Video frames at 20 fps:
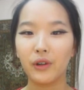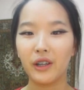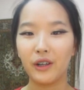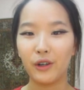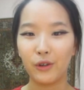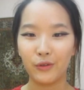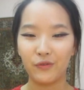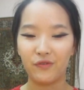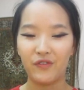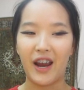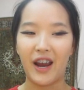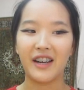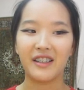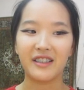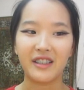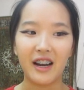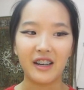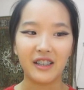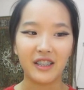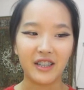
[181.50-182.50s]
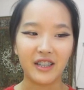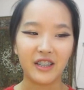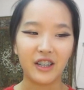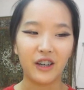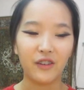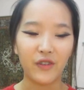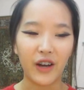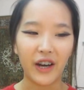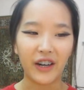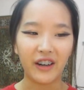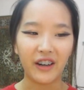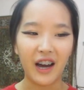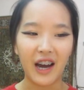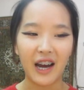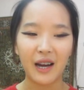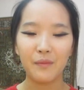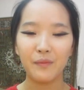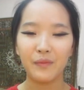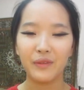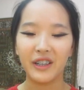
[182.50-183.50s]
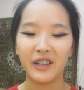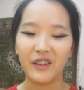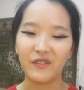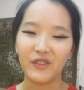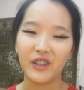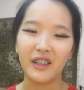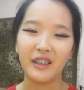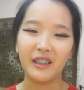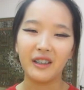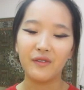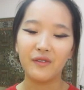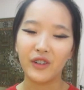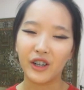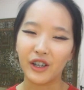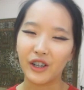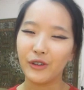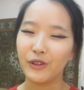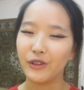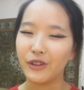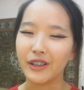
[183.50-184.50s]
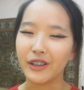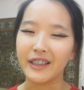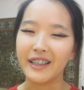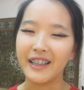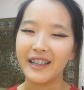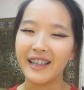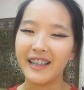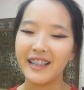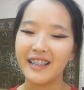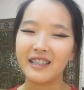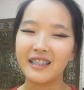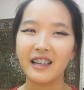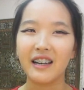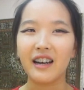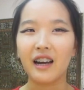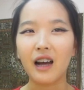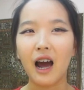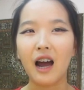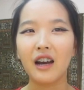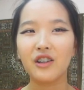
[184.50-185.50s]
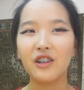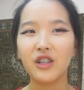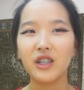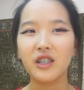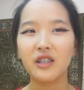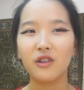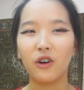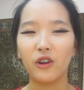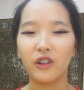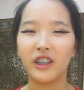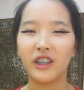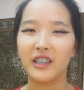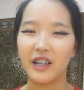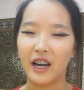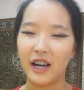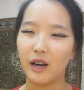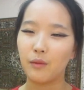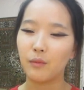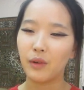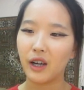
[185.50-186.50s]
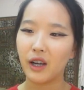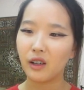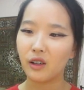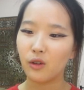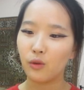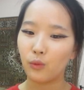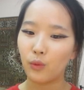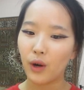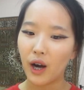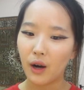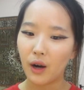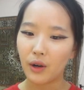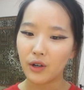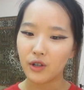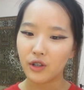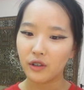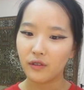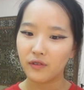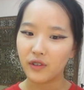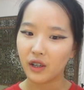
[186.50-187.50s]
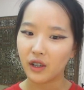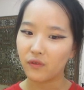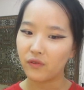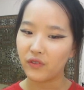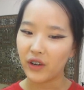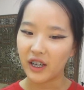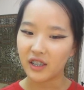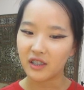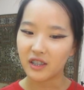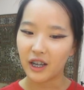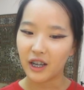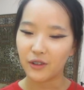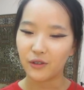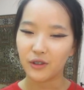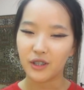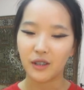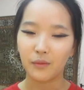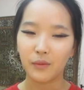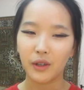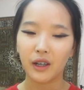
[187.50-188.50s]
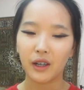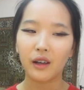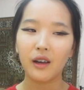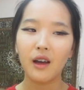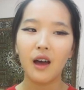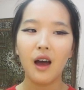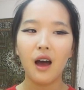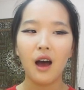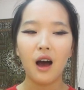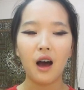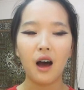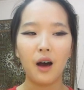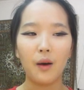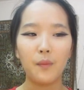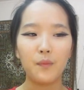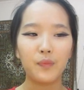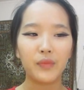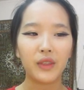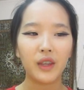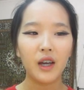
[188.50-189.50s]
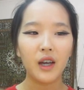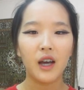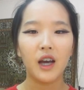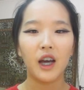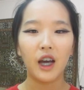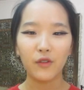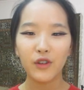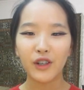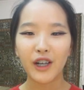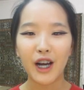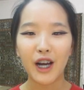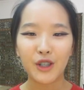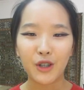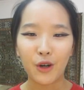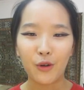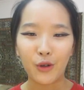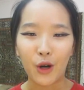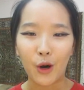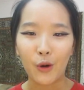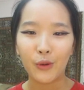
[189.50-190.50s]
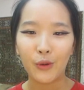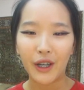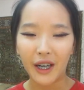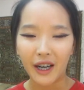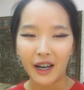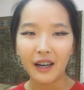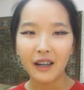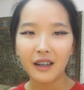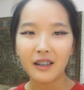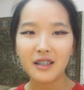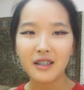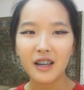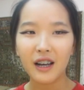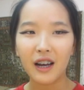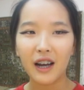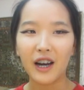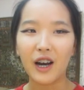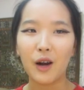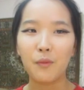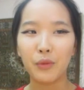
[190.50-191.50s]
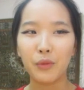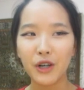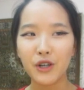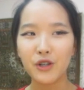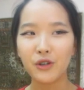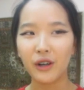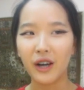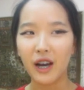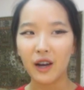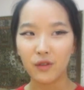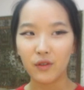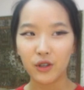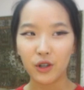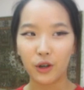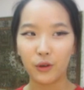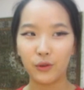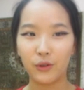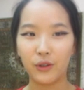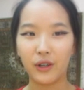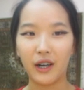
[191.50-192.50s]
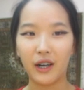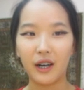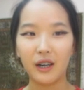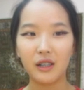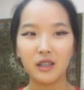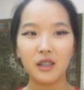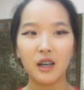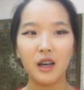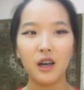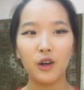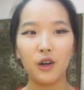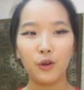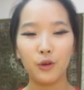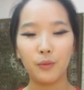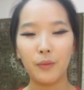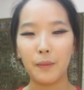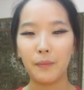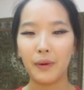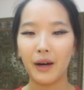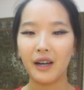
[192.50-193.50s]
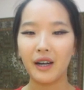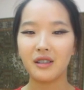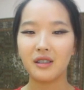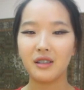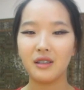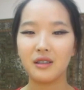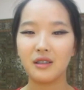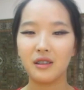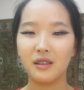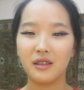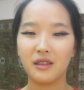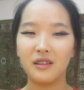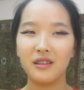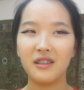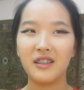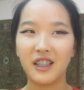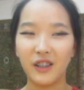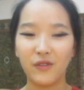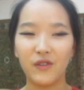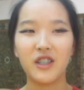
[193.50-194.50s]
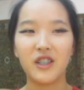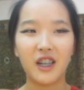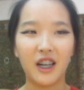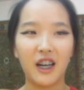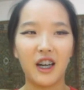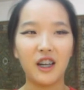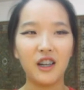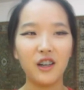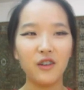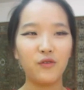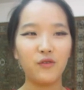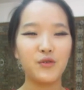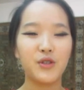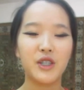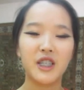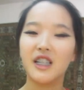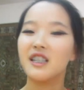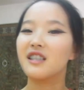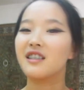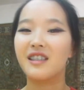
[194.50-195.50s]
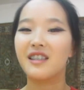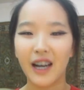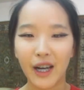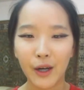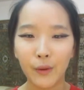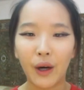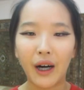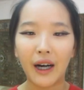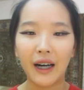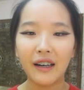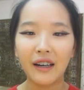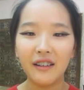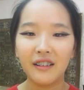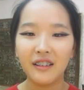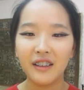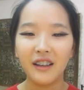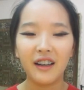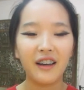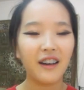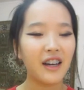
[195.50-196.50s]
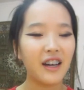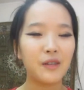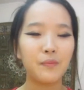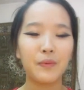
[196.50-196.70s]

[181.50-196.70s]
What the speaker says: their own fan sign and stuff, and I'm never very organized, and I kind of just on the day I'm like, wow, I should have done a fan sign or something. If you guys don't know yet, and I'm pretty sure I haven't told you guys who my bias is in 17 since day one, has